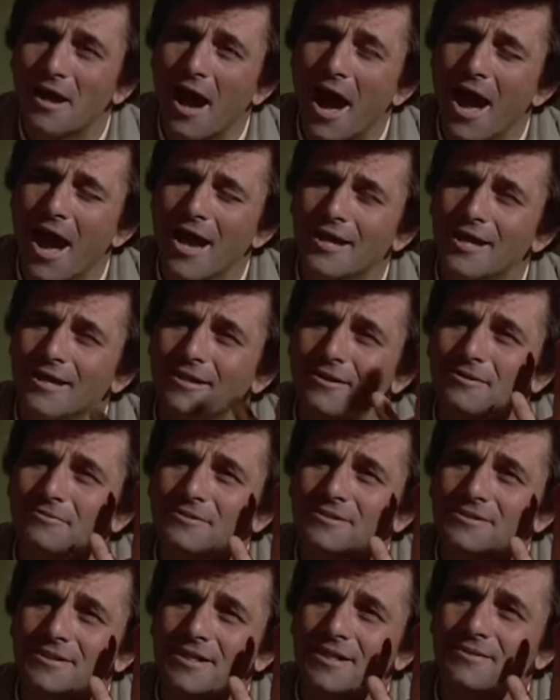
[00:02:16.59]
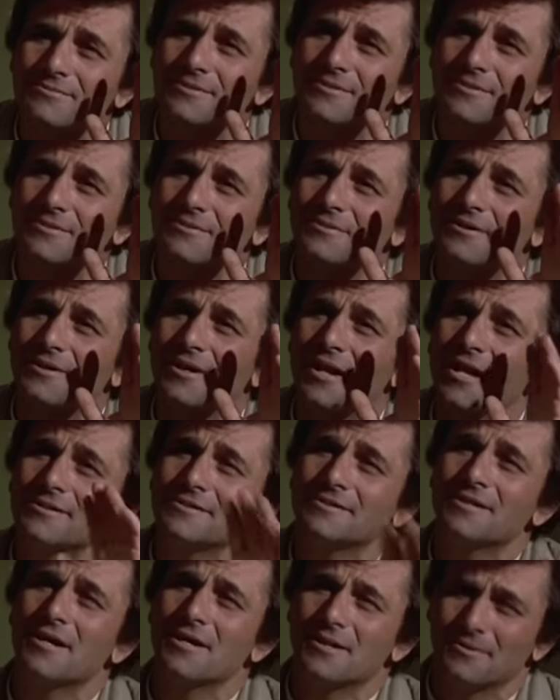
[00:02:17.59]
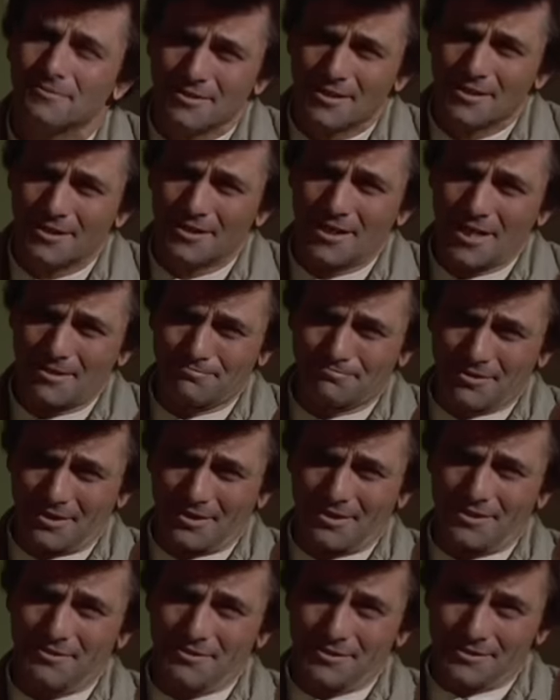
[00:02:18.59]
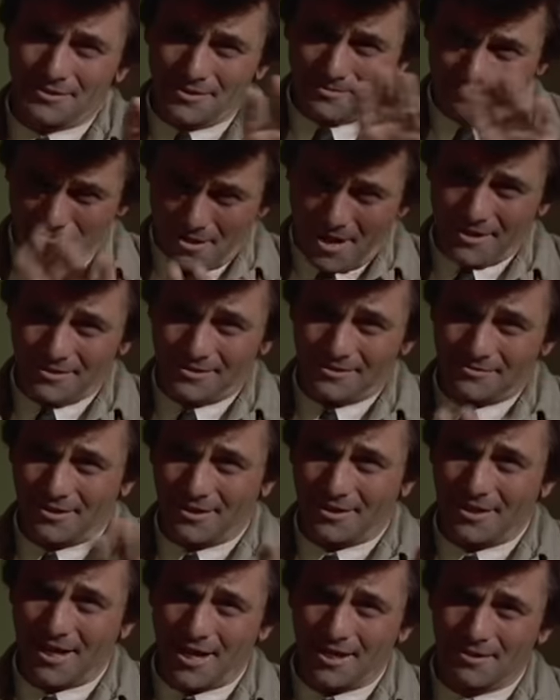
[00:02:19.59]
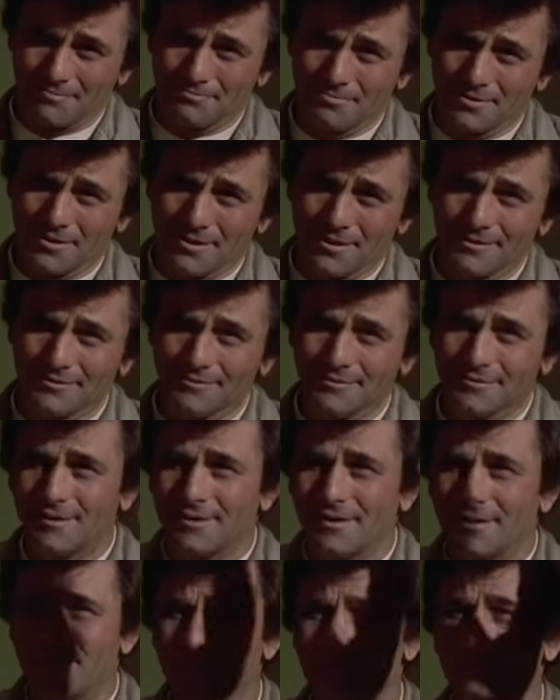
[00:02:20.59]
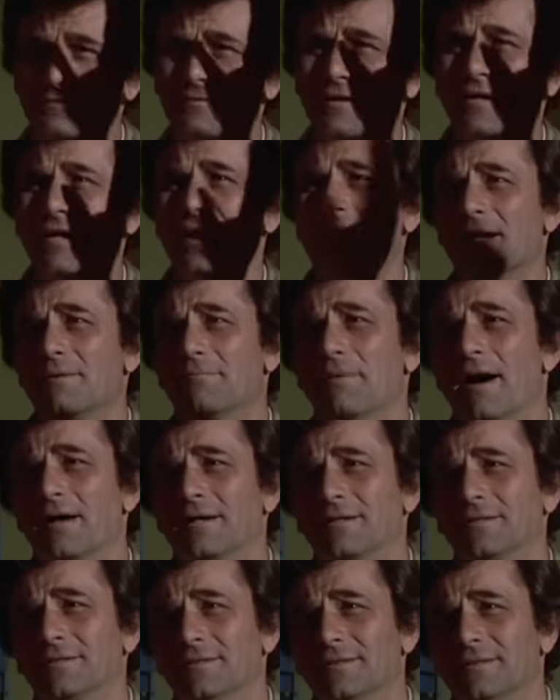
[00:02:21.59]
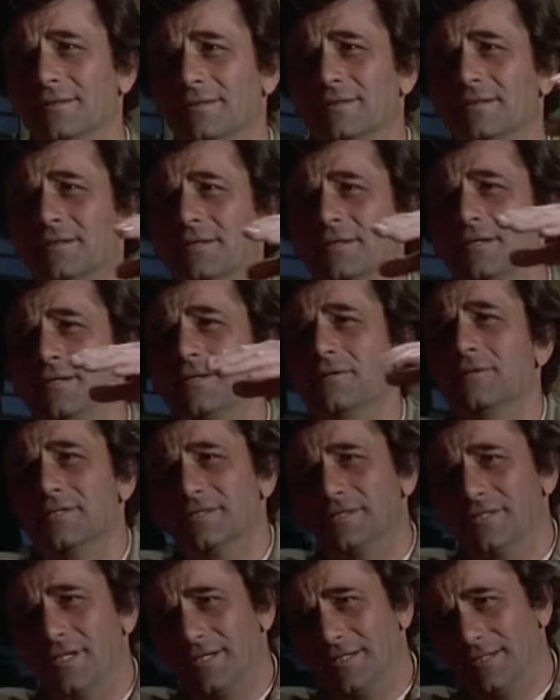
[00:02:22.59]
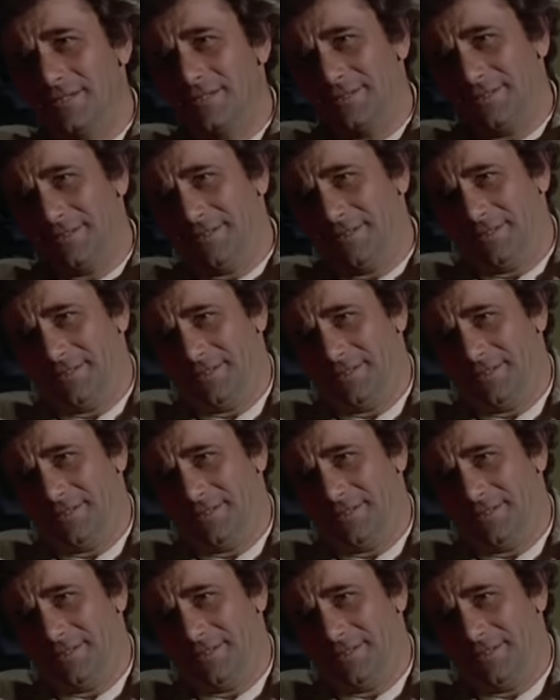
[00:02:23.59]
I got home this afternoon and I started reading that book of yours, The Mind String and How to Pull It. Forget about it. You're a genius.